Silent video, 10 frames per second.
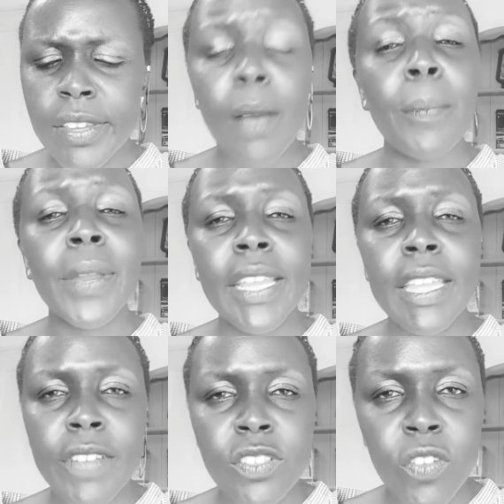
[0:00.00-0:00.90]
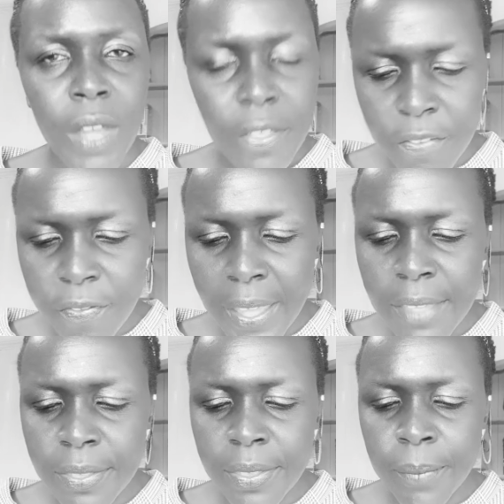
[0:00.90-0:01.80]
believers of other
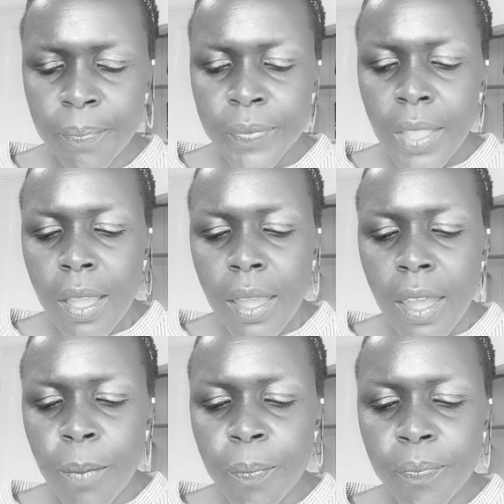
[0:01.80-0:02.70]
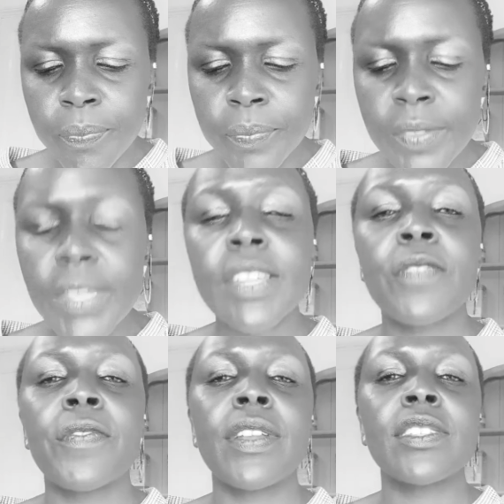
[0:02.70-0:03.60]
faith. The
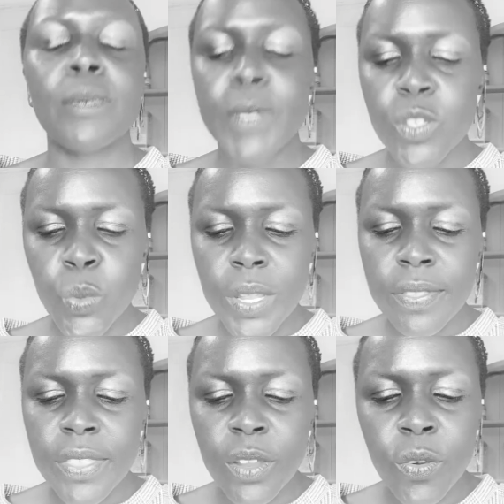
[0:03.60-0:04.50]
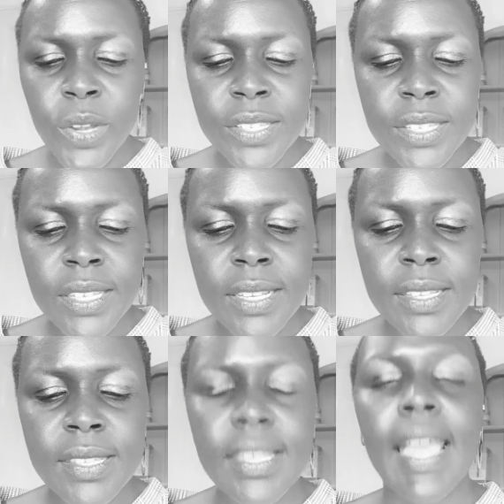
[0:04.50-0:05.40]
difference between the
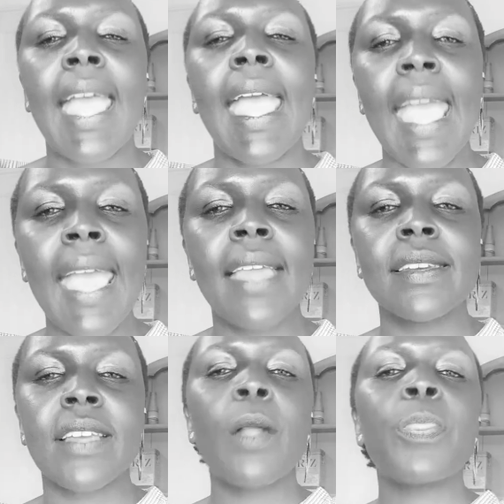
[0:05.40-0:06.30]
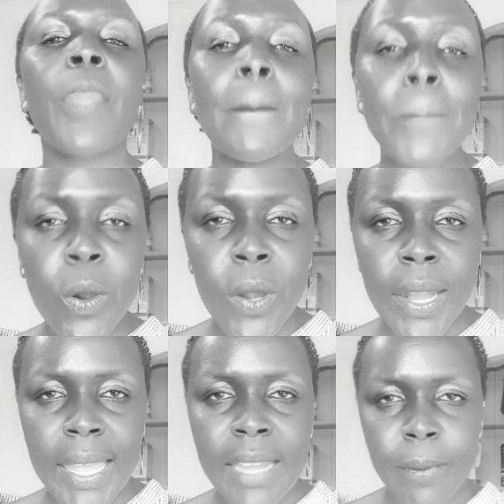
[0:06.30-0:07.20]
Christians and the
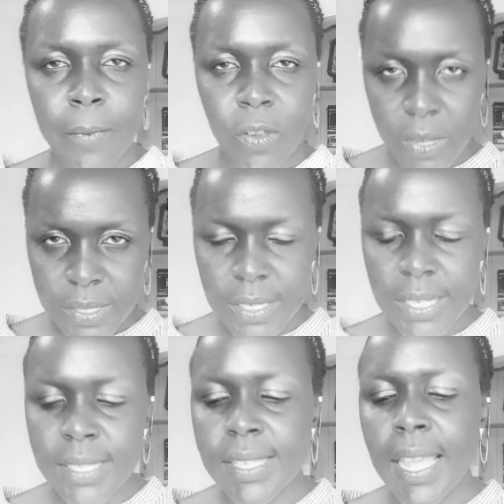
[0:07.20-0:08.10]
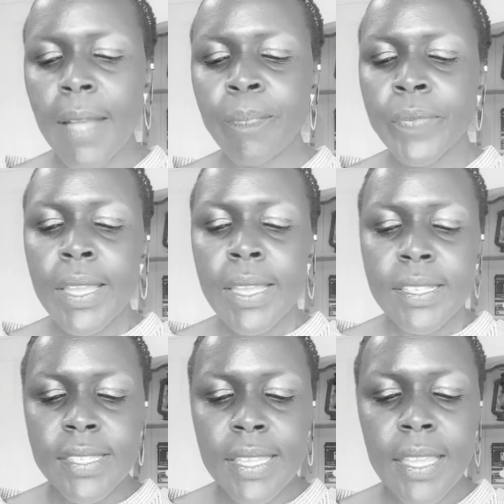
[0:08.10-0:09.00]
born-again Christians. Yeah,
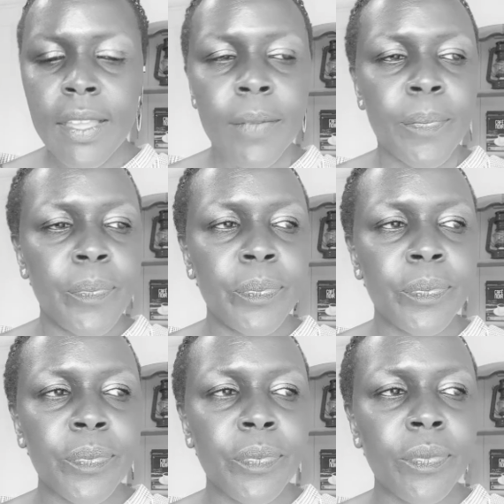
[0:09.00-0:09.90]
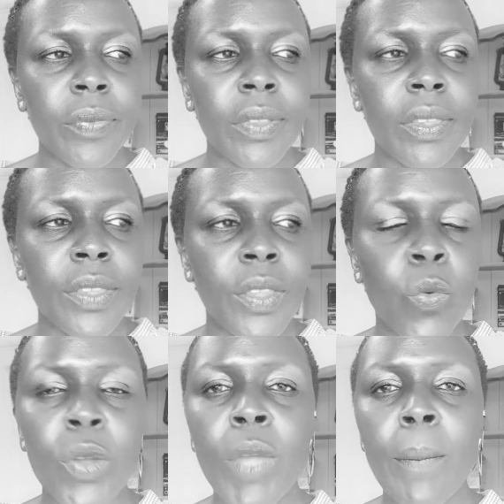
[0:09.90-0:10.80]
see,
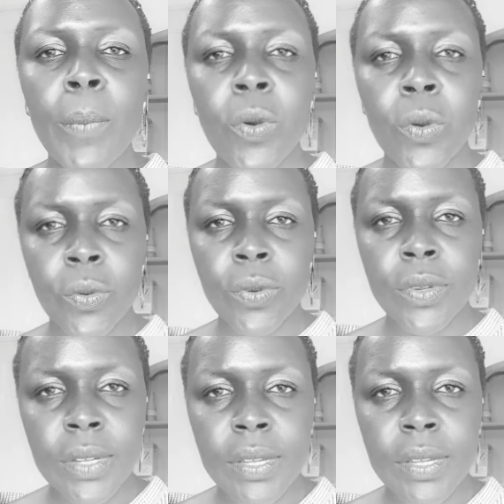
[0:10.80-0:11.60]
when we're born